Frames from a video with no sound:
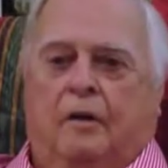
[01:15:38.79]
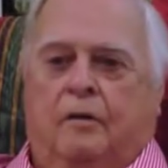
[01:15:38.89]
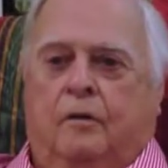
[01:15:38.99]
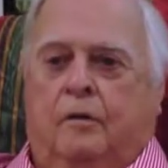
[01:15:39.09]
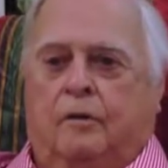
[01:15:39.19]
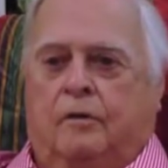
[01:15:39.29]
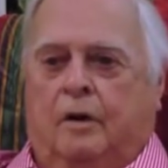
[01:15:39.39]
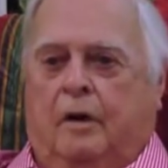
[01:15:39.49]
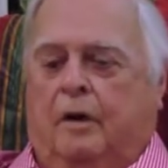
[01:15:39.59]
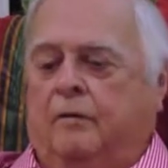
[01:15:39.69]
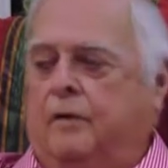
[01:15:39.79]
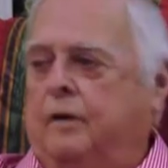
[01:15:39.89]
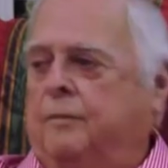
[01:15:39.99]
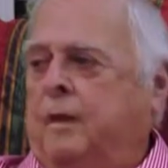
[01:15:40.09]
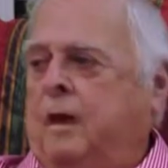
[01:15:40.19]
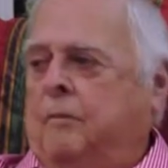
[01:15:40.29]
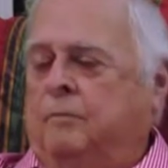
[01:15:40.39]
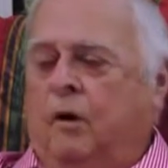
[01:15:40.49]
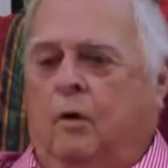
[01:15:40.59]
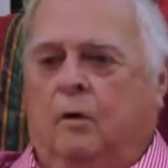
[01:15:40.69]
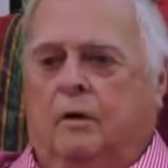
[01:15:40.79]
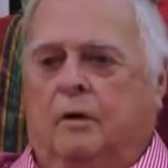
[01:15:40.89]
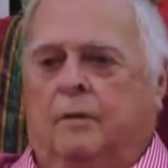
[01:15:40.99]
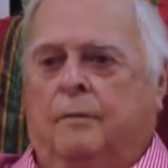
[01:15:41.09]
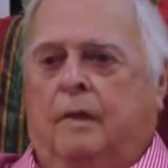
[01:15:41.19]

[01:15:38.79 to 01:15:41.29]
Yugoslavia, Poland.